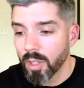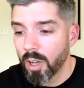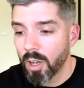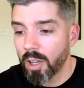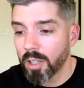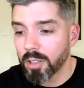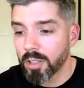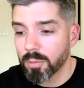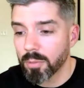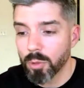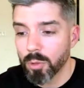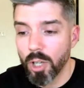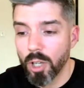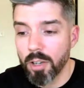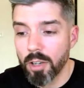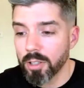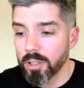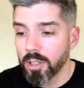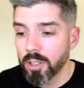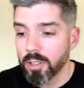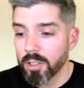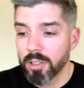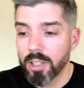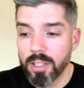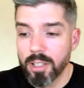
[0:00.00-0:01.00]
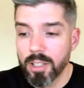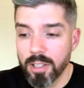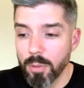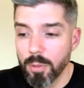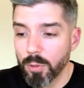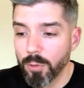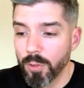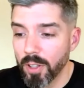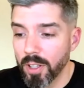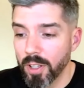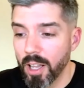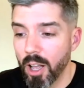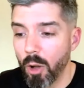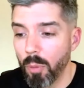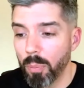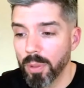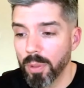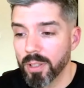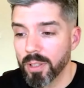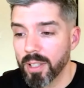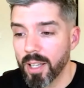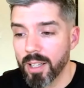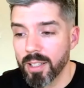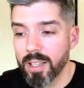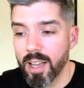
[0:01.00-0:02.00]
Awesome. Josh says he was feeling
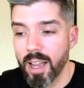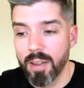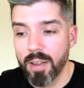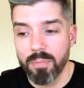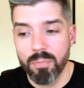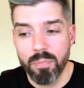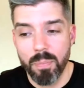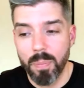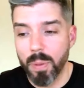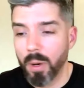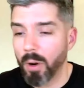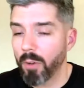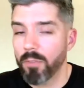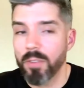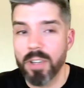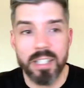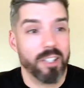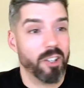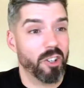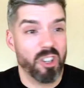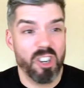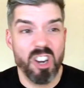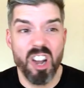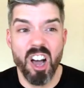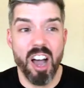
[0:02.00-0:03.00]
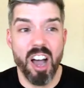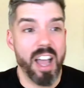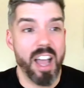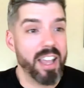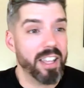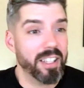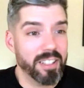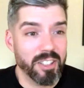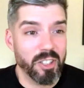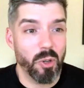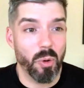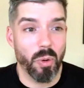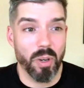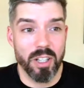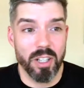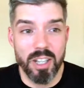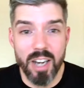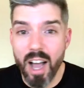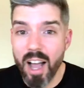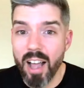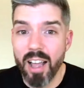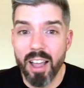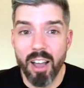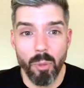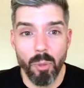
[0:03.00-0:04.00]
helpless last night. Perfect. You're not. You are
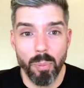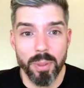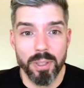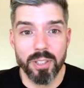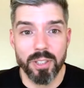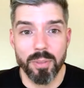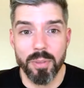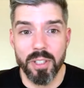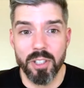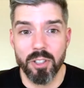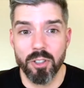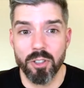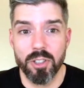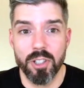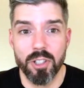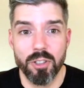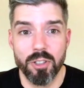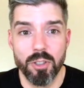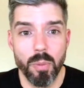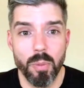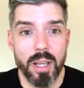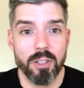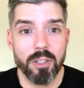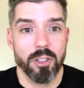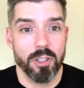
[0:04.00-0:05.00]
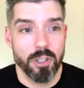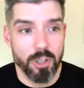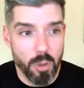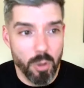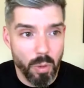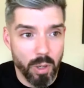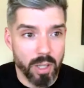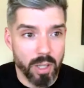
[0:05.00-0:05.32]
not helpless in your situation.